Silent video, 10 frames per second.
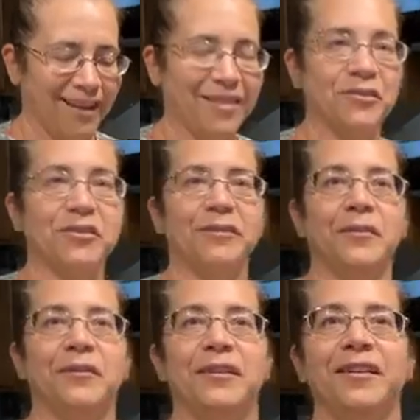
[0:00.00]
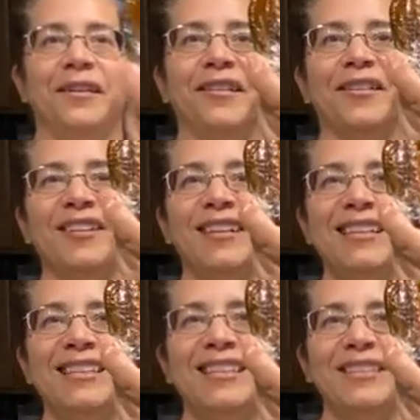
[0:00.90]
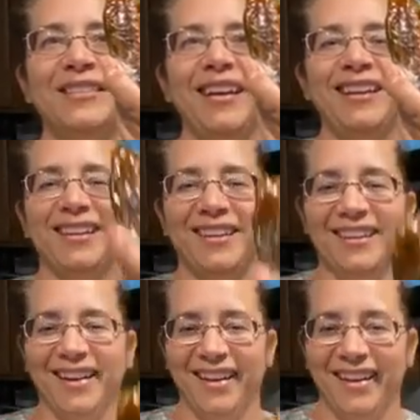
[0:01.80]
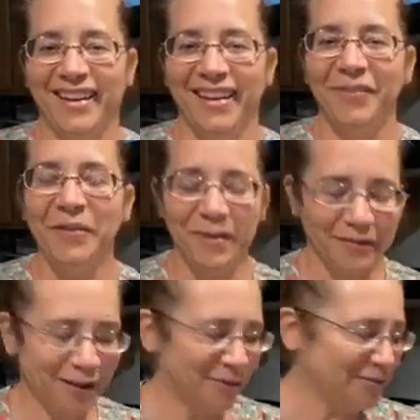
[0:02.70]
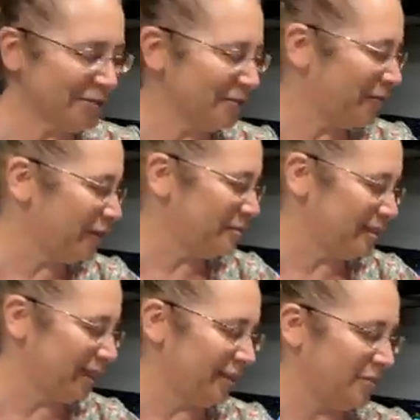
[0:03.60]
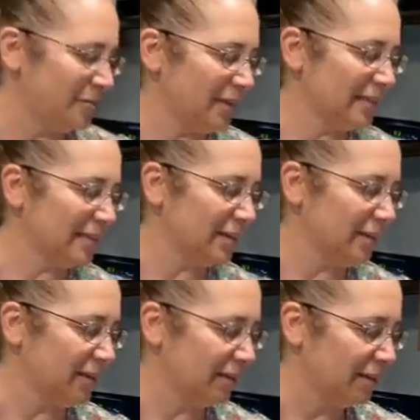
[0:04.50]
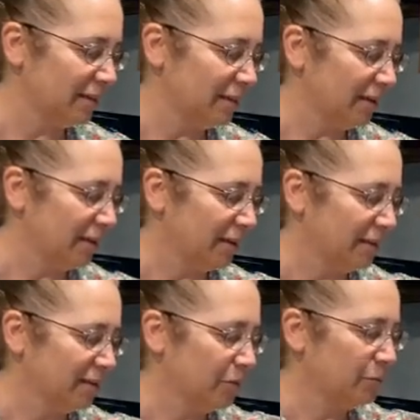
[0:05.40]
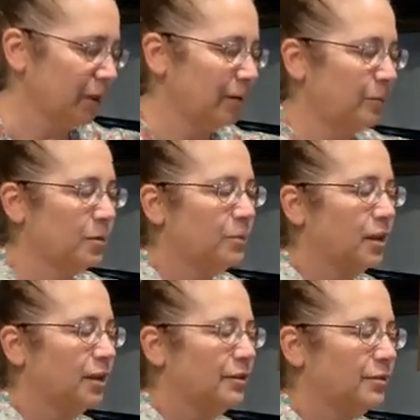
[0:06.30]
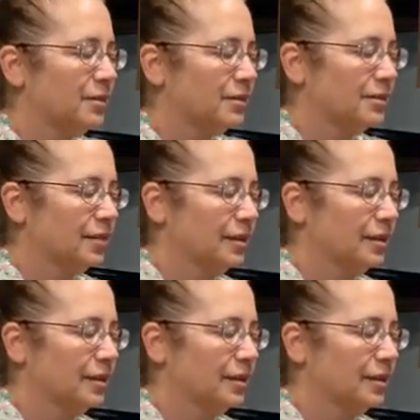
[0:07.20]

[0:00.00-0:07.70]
And there's a red one in here. See the red? If you ever come to the farm stand, you may see the red poblanos